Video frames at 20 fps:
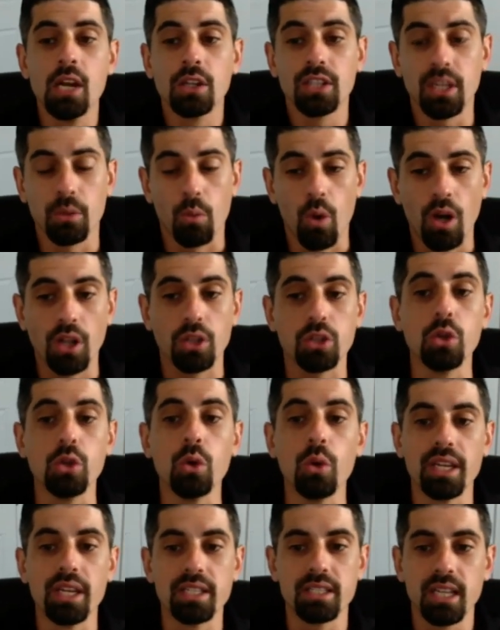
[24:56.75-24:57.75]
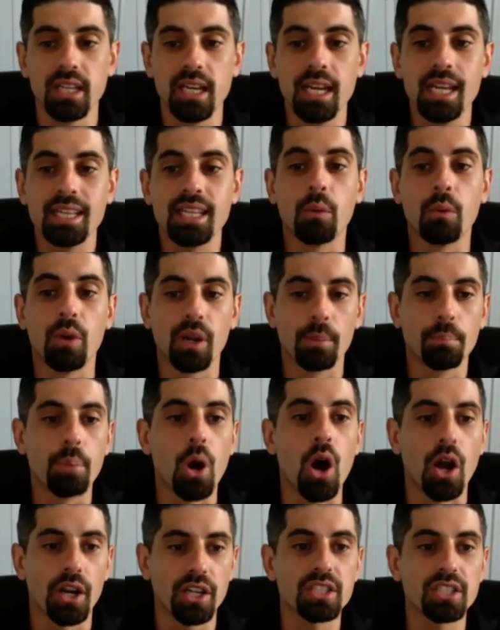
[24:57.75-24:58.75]
They want to do is they want to
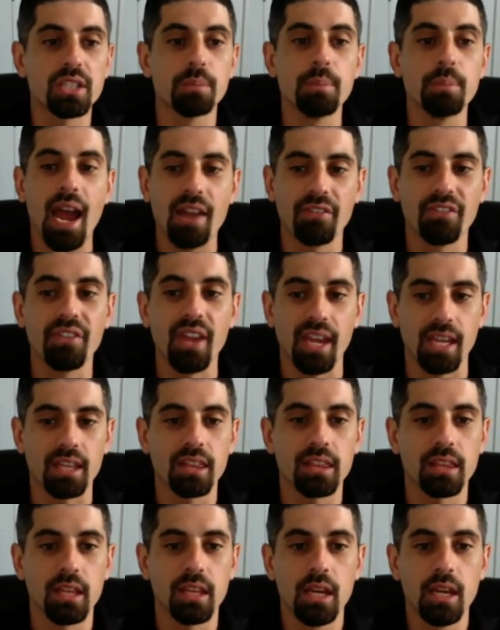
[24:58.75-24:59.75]
punish the bad faith